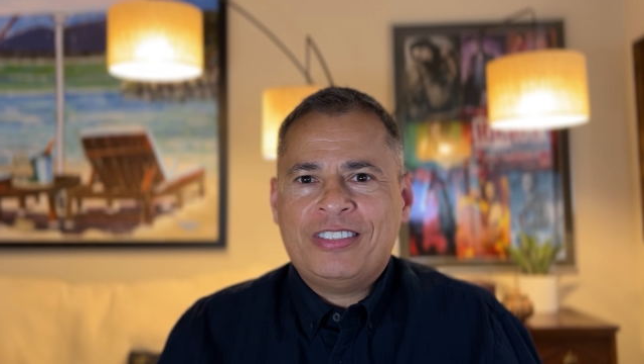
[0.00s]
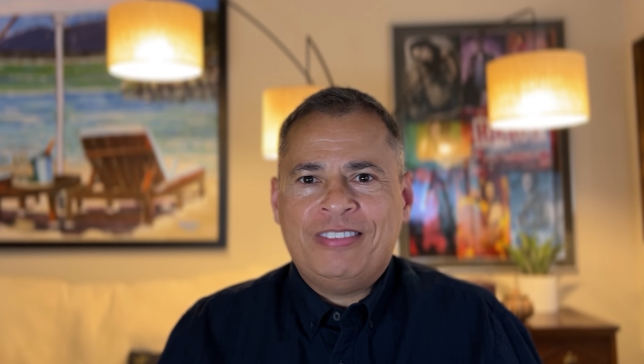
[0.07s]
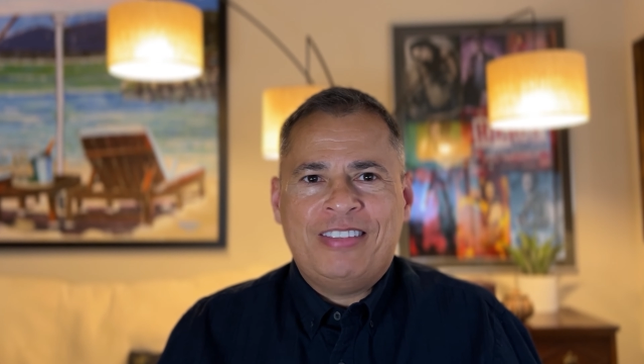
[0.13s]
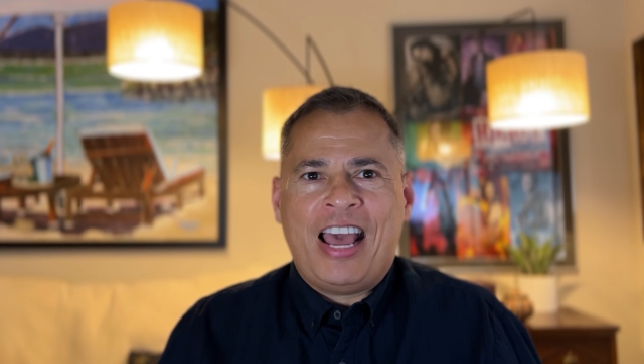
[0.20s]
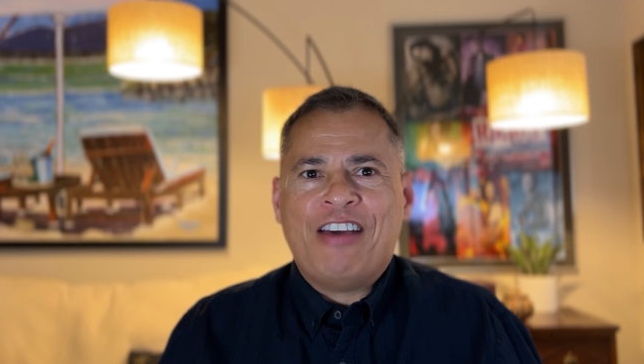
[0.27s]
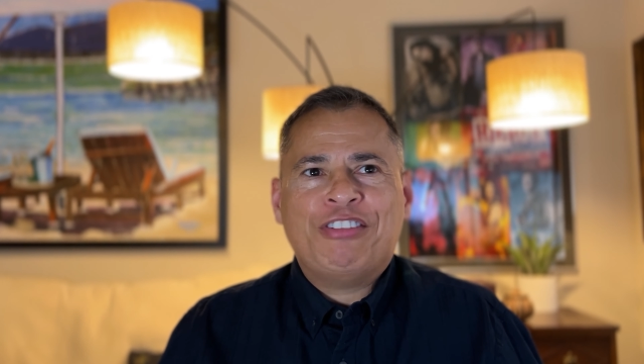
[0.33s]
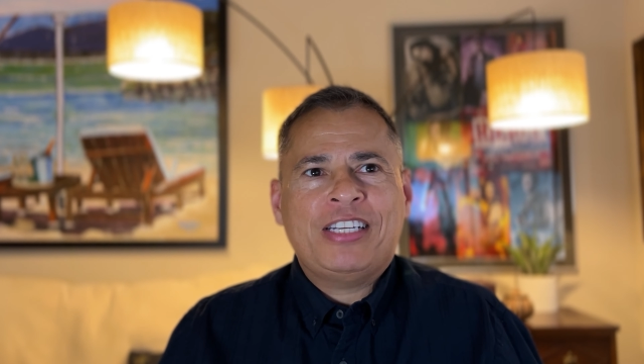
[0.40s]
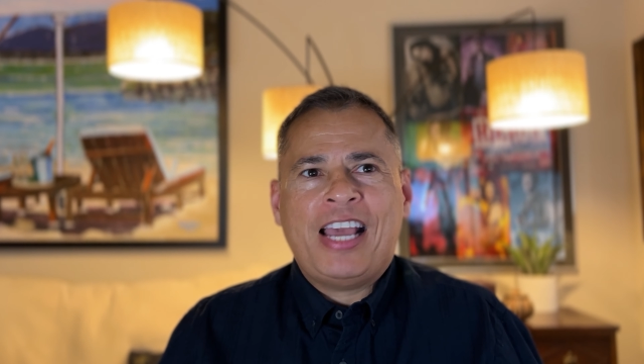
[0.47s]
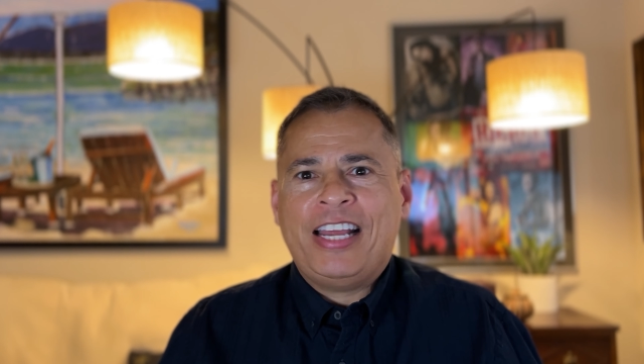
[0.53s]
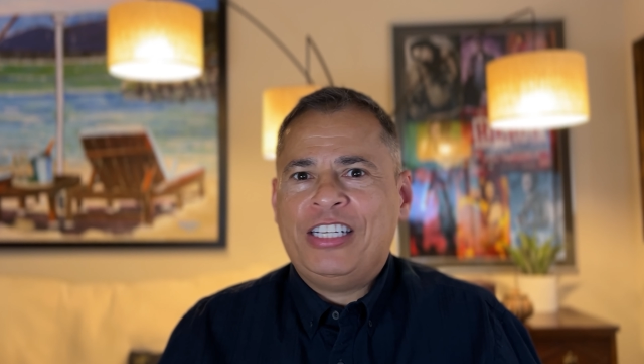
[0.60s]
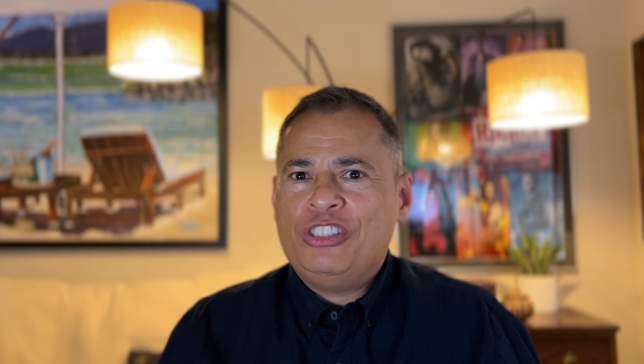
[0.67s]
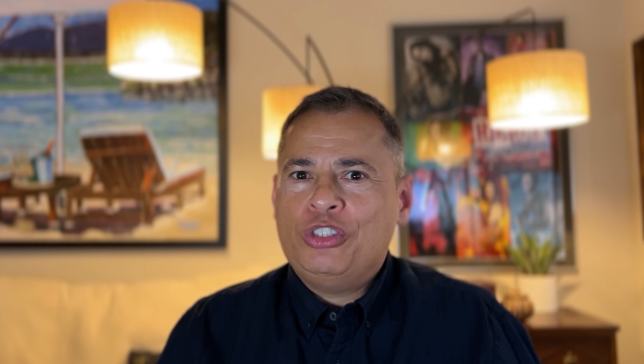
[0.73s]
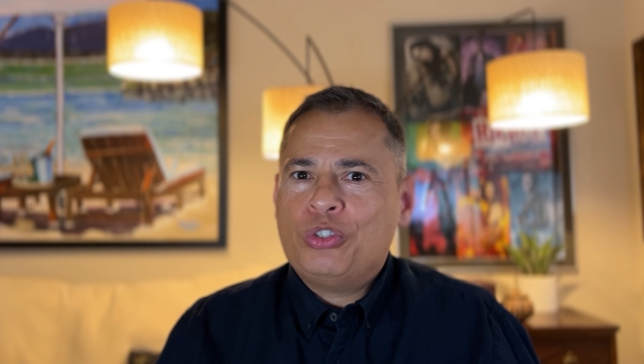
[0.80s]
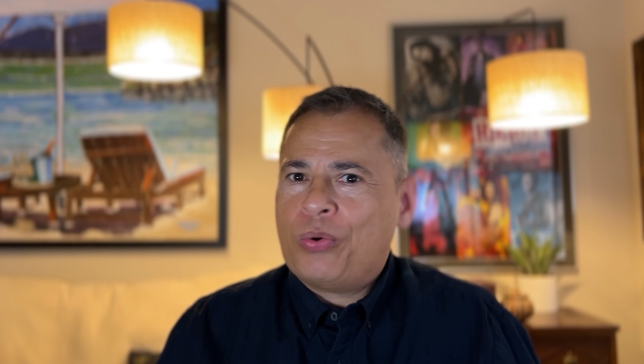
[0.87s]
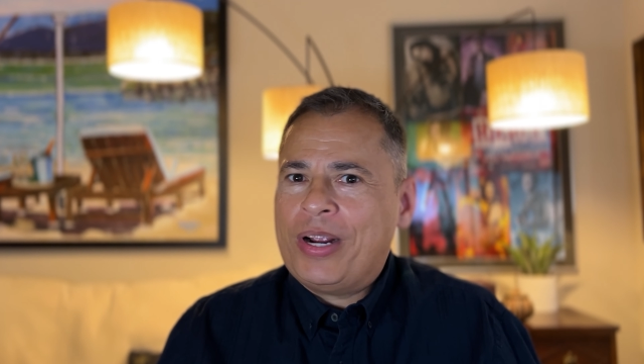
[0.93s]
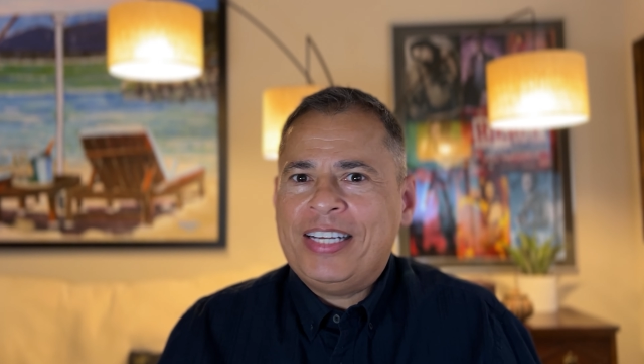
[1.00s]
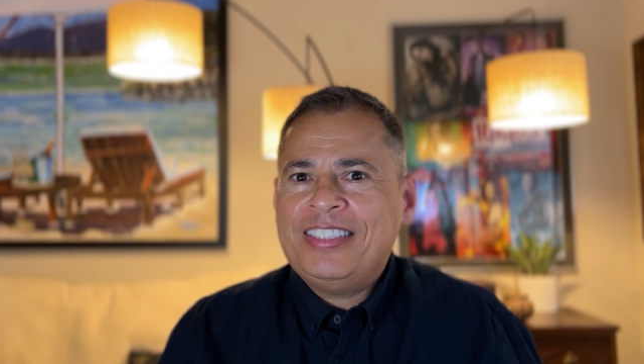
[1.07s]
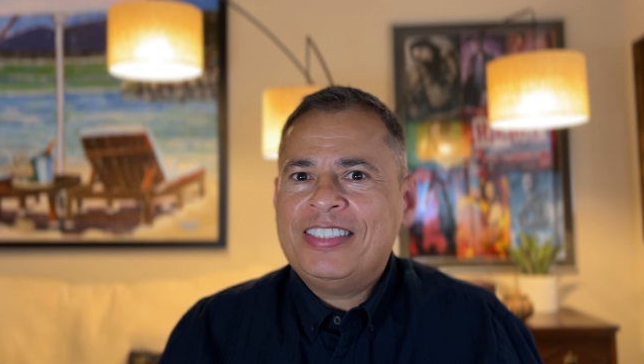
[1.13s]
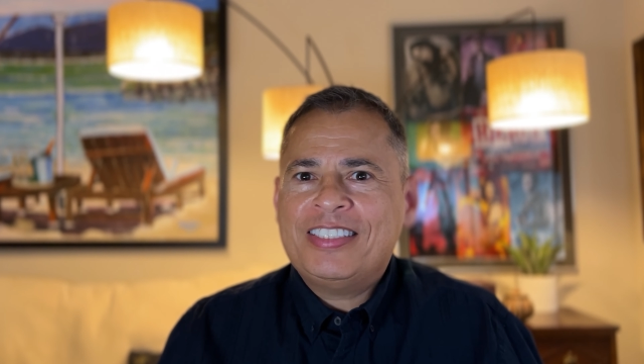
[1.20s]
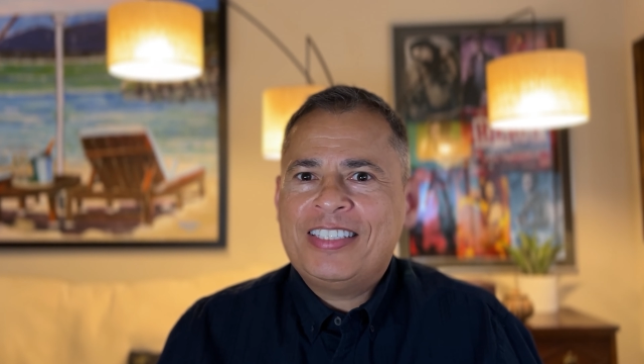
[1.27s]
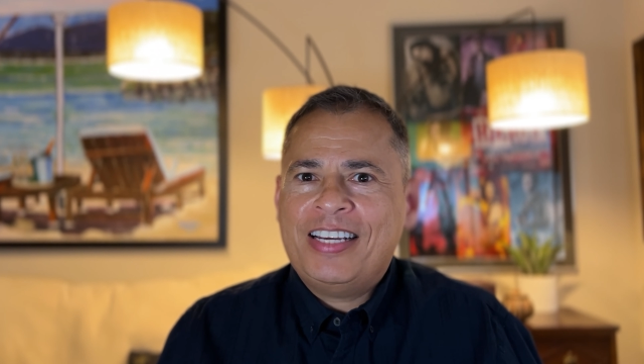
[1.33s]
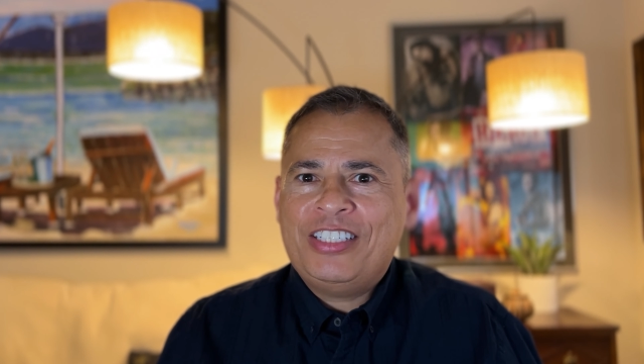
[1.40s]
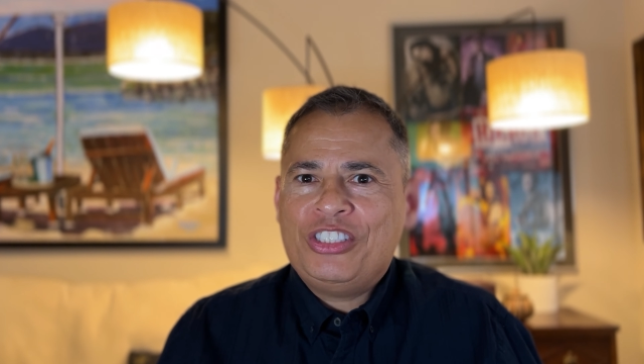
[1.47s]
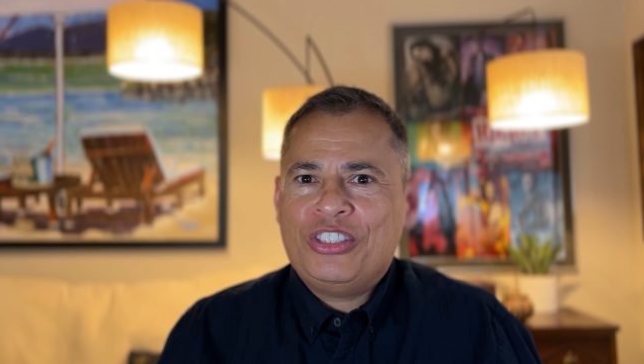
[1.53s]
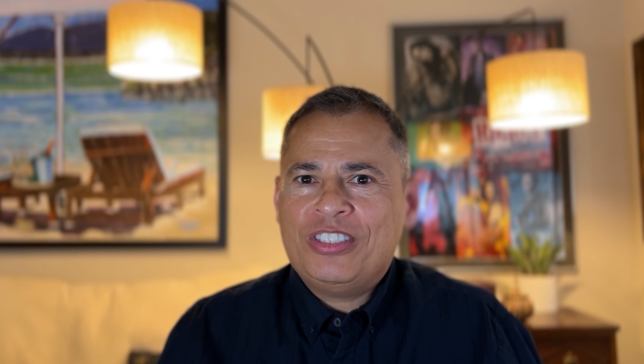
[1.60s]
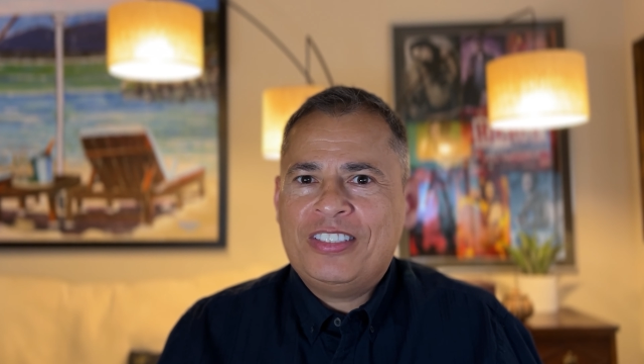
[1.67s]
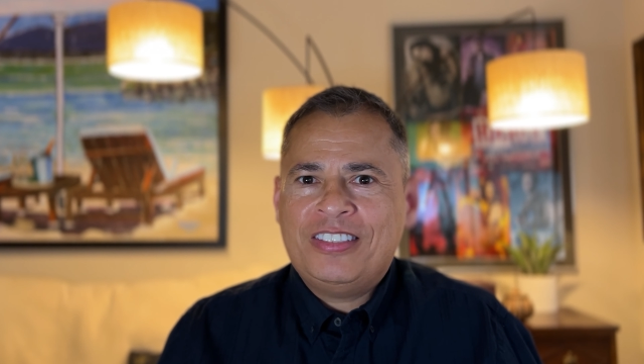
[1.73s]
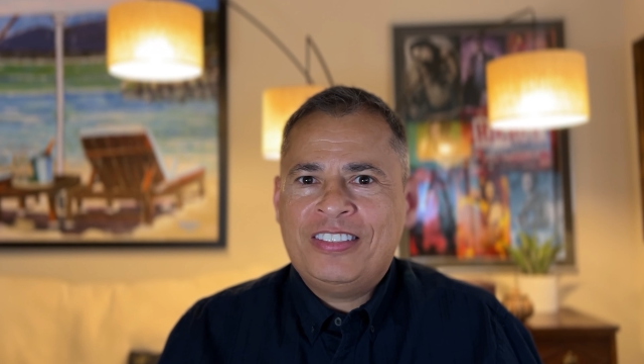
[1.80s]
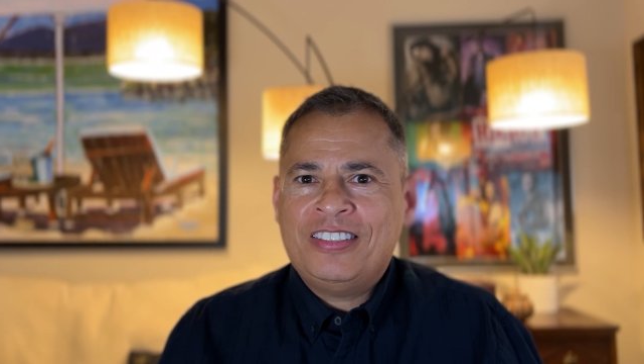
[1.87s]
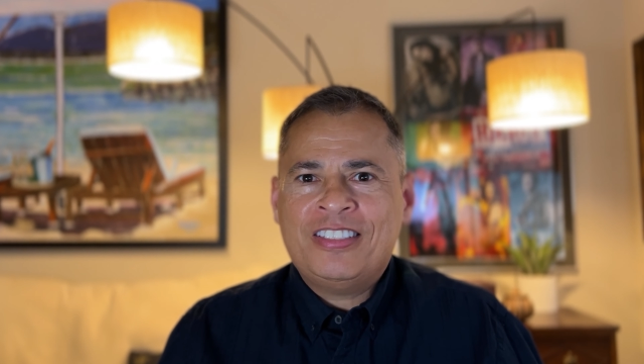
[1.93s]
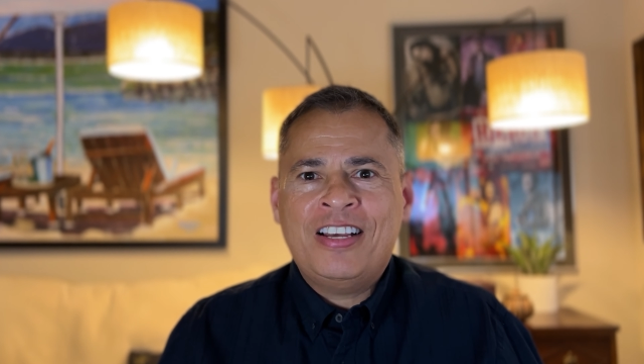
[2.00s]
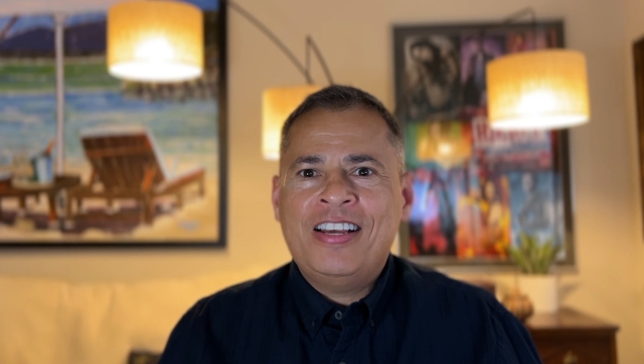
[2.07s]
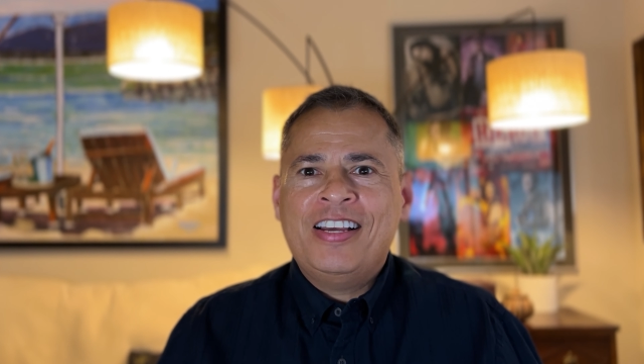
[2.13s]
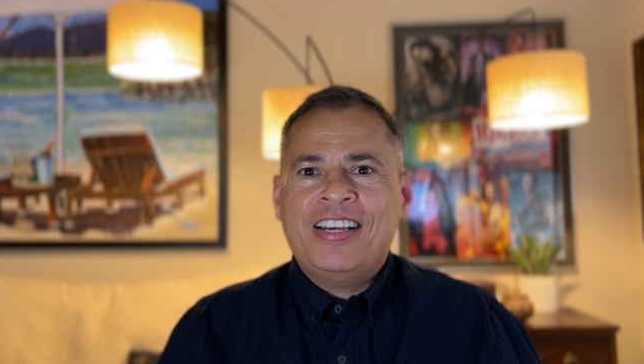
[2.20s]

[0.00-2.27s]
navigating train stations,